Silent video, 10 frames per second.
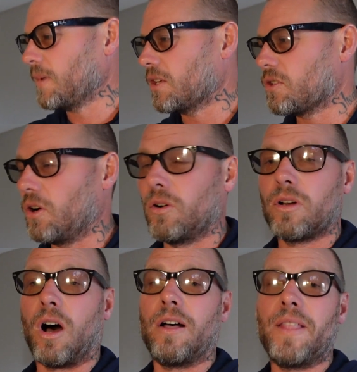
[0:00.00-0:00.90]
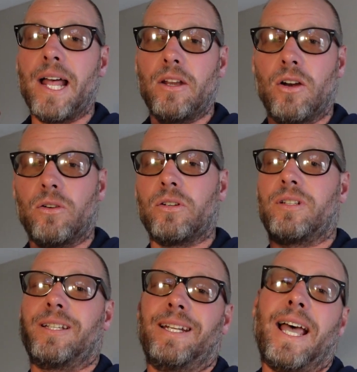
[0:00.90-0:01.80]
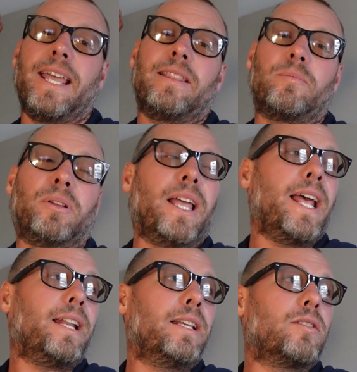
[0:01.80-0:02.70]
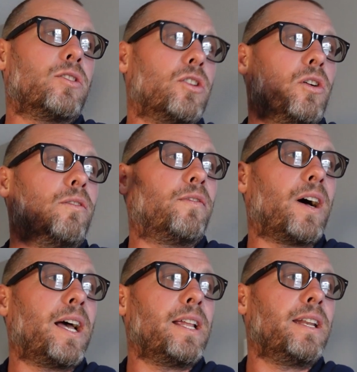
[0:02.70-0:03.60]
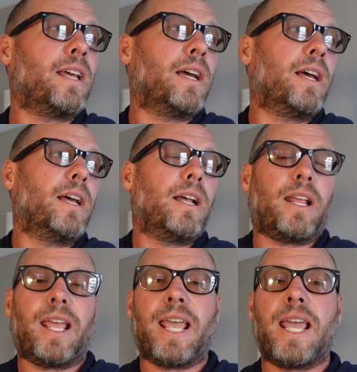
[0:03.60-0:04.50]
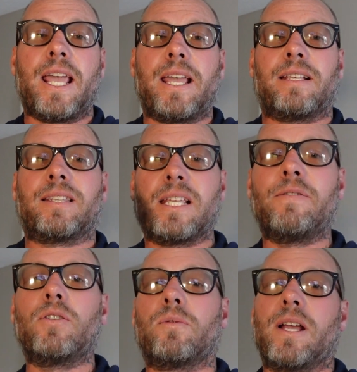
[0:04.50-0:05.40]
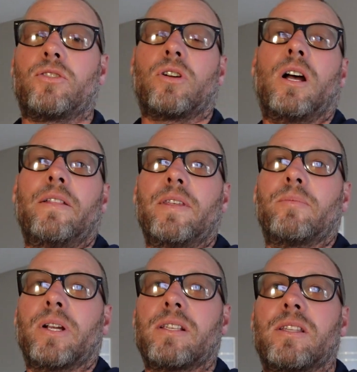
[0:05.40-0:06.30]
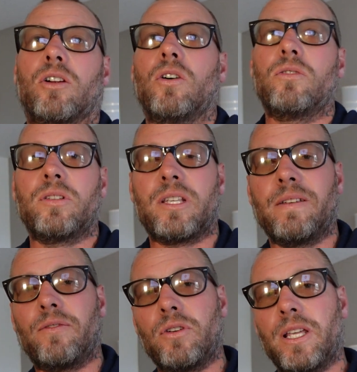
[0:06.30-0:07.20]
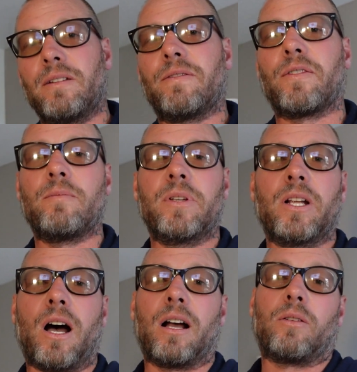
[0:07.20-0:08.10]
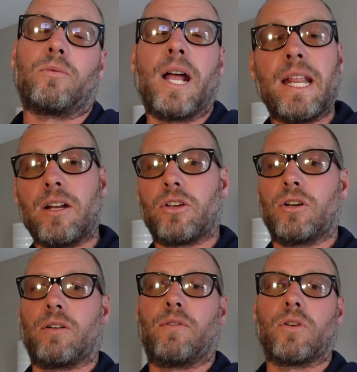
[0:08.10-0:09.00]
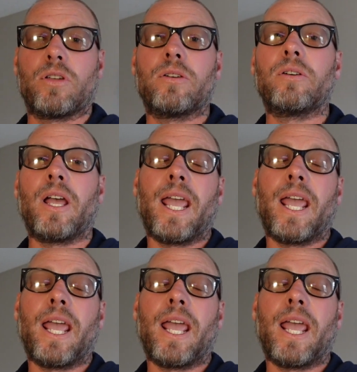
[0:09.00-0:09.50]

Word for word: So on that note, tonight the plan is to go find a seafood restaurant that brings their own seafood in from the dock, ready to cook for you.